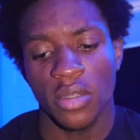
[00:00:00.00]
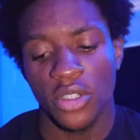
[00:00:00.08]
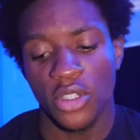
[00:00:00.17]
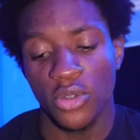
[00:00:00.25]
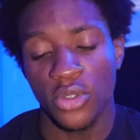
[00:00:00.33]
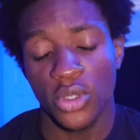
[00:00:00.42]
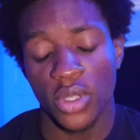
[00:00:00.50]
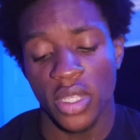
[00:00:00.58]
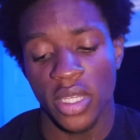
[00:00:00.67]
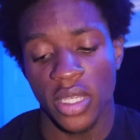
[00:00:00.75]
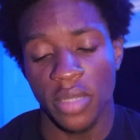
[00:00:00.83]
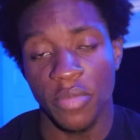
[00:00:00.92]
due to
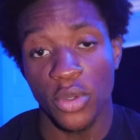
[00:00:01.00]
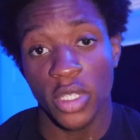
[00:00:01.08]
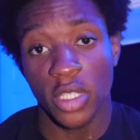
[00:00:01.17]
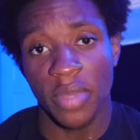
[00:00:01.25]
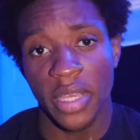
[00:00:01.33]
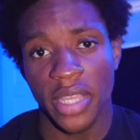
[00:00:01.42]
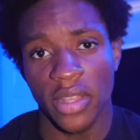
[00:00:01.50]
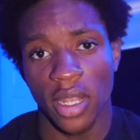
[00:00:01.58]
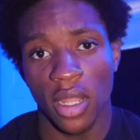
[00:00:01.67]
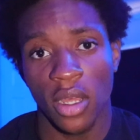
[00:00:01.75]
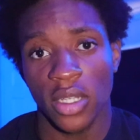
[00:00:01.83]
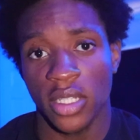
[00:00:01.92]
the mucus being in the
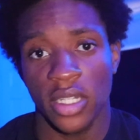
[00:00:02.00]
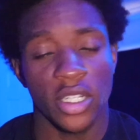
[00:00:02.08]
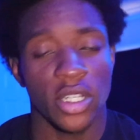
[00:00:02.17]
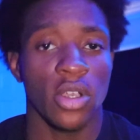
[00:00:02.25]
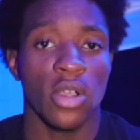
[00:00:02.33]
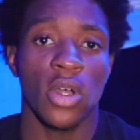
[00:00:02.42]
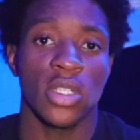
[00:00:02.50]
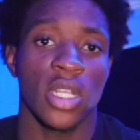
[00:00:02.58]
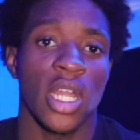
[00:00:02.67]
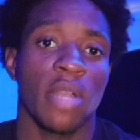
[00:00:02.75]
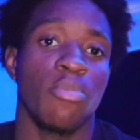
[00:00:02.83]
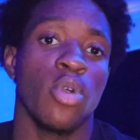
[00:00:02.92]
lungs, and it can cause a
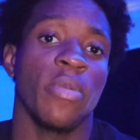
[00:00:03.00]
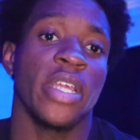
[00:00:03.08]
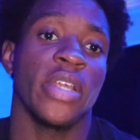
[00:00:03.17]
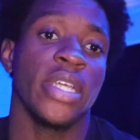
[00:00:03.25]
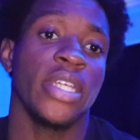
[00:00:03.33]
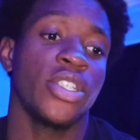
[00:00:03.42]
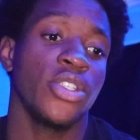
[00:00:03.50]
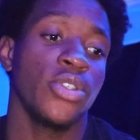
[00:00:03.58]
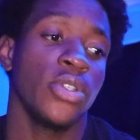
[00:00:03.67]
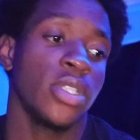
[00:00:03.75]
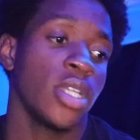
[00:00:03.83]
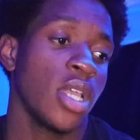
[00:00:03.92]
lot of pulmonary
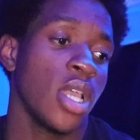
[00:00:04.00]
issues.